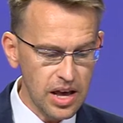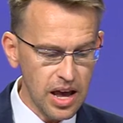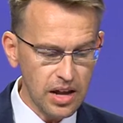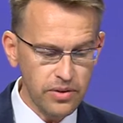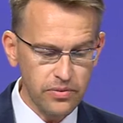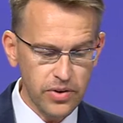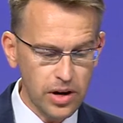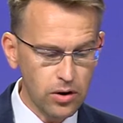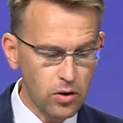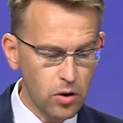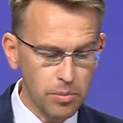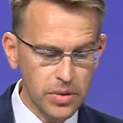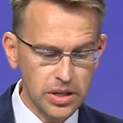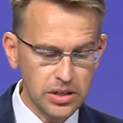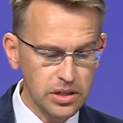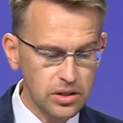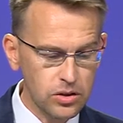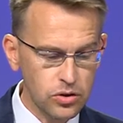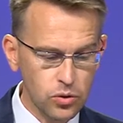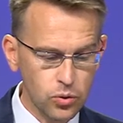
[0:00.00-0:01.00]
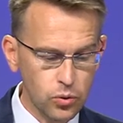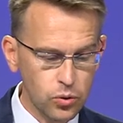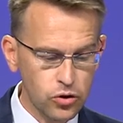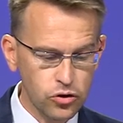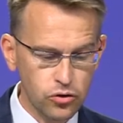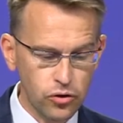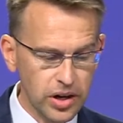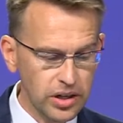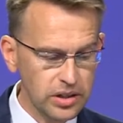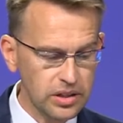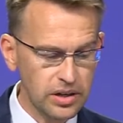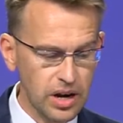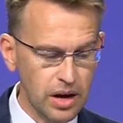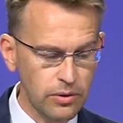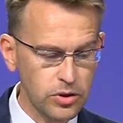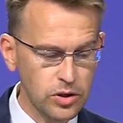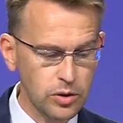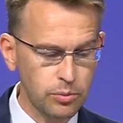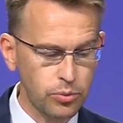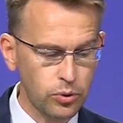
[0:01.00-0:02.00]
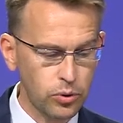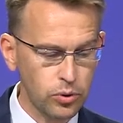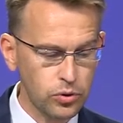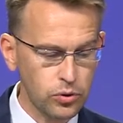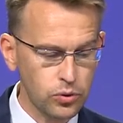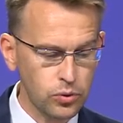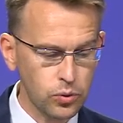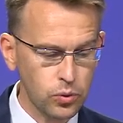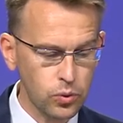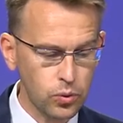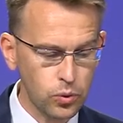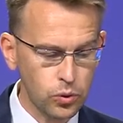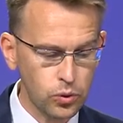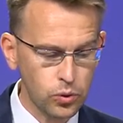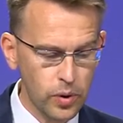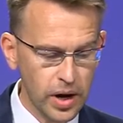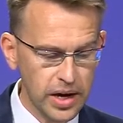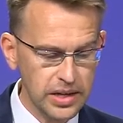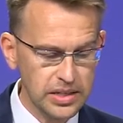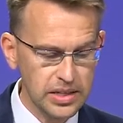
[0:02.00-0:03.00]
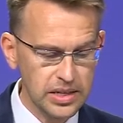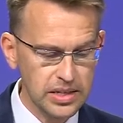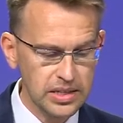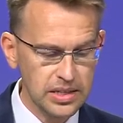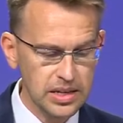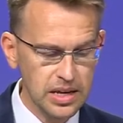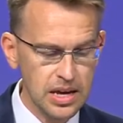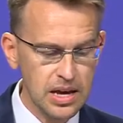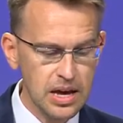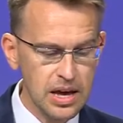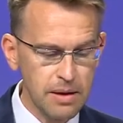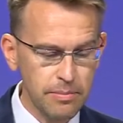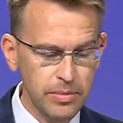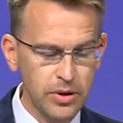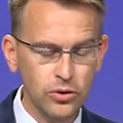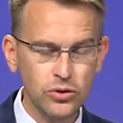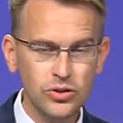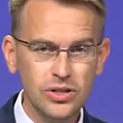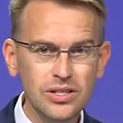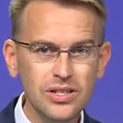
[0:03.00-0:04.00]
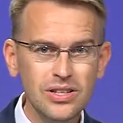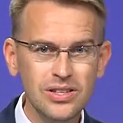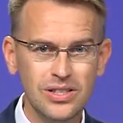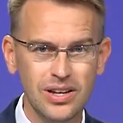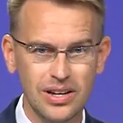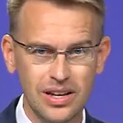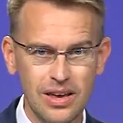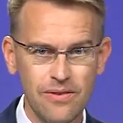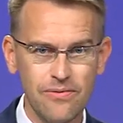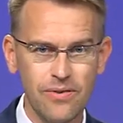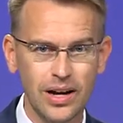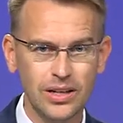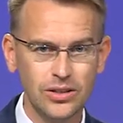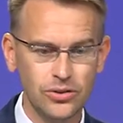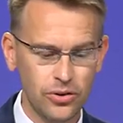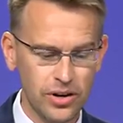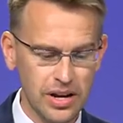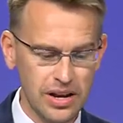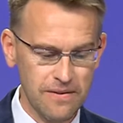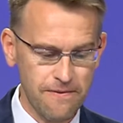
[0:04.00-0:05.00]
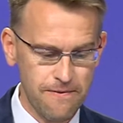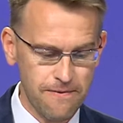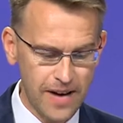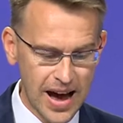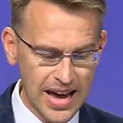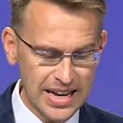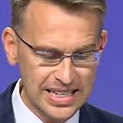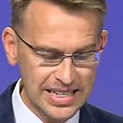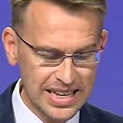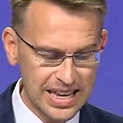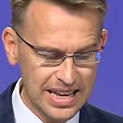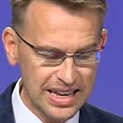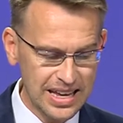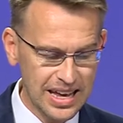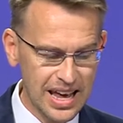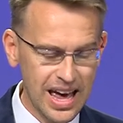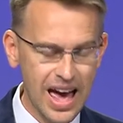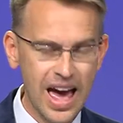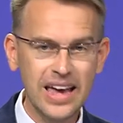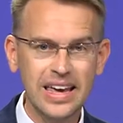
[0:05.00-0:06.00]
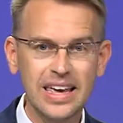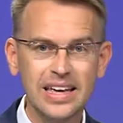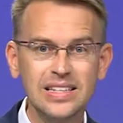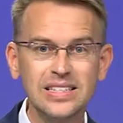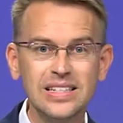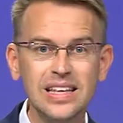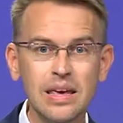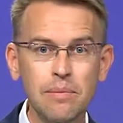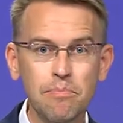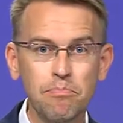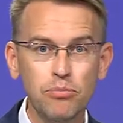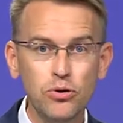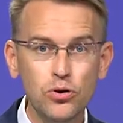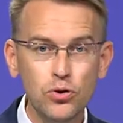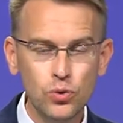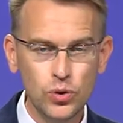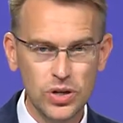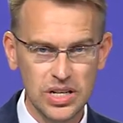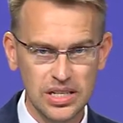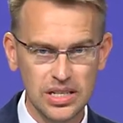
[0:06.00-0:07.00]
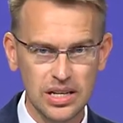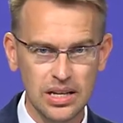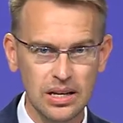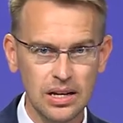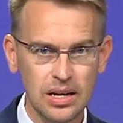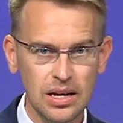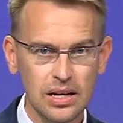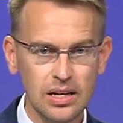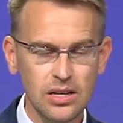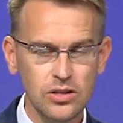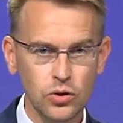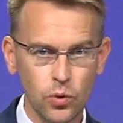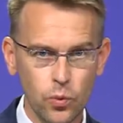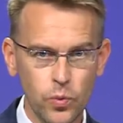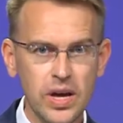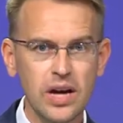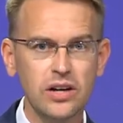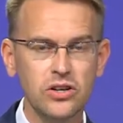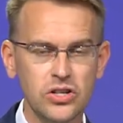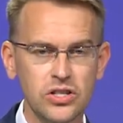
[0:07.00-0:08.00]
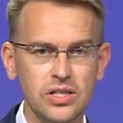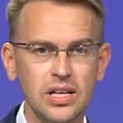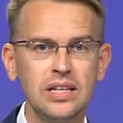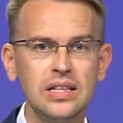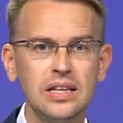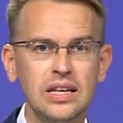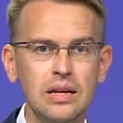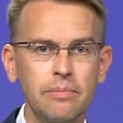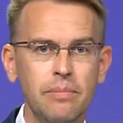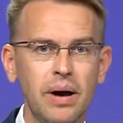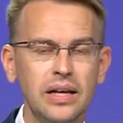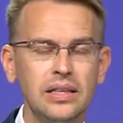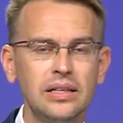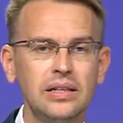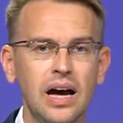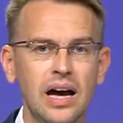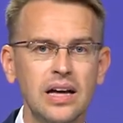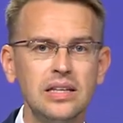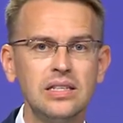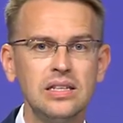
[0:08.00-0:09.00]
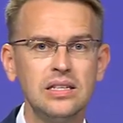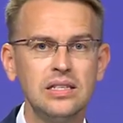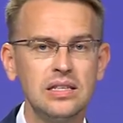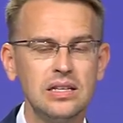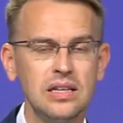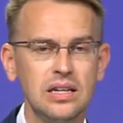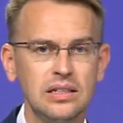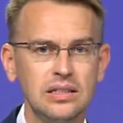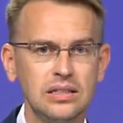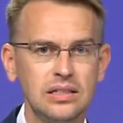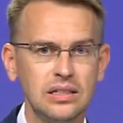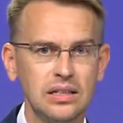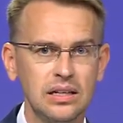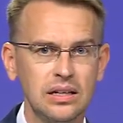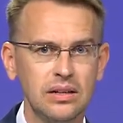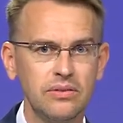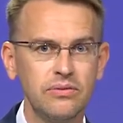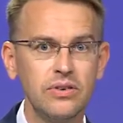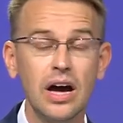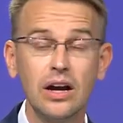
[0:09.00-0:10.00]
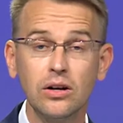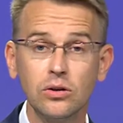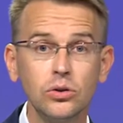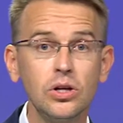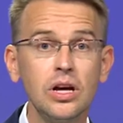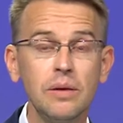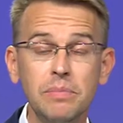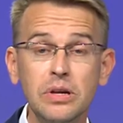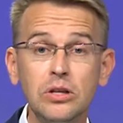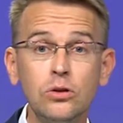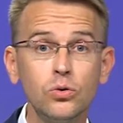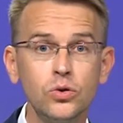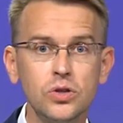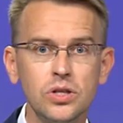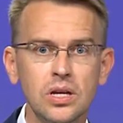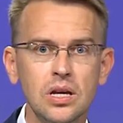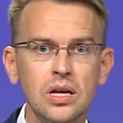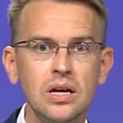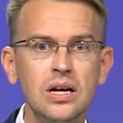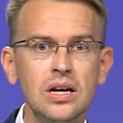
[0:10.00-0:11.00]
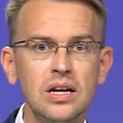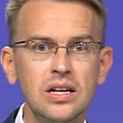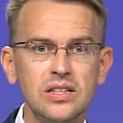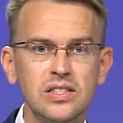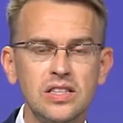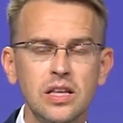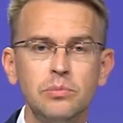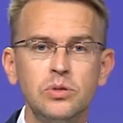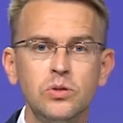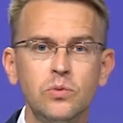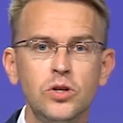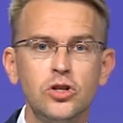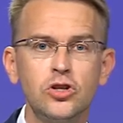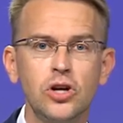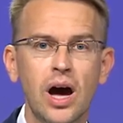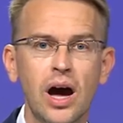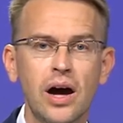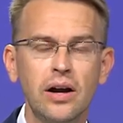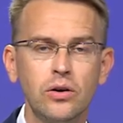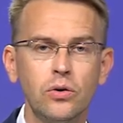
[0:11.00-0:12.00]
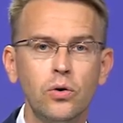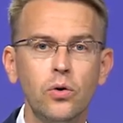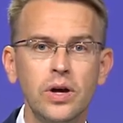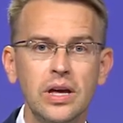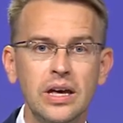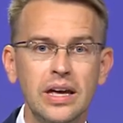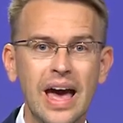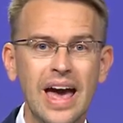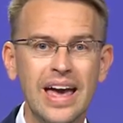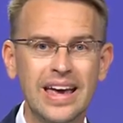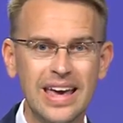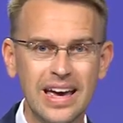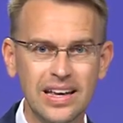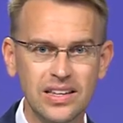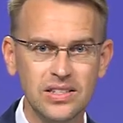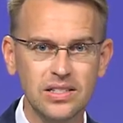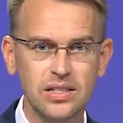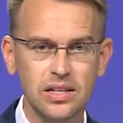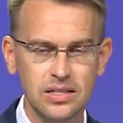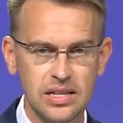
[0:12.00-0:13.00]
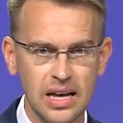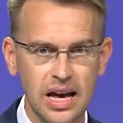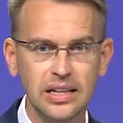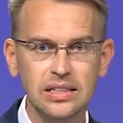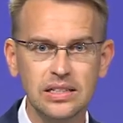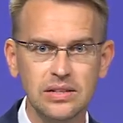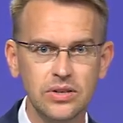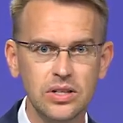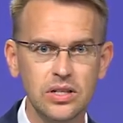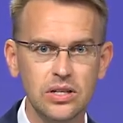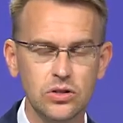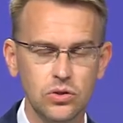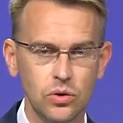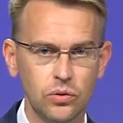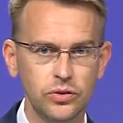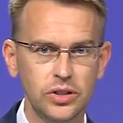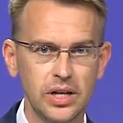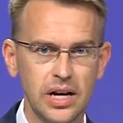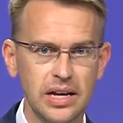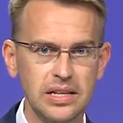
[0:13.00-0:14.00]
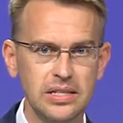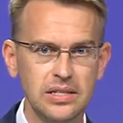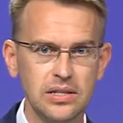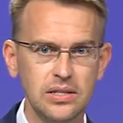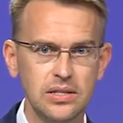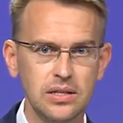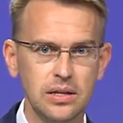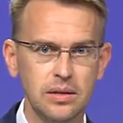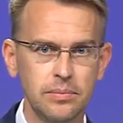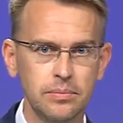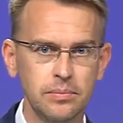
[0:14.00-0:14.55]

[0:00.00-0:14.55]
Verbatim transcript: And we are committed to strengthen our support to, to ICC because this is the key factor in fighting against impunity so we are standing by the ICC and uh, we are not happy to see steps which are going against the activities of the ICC.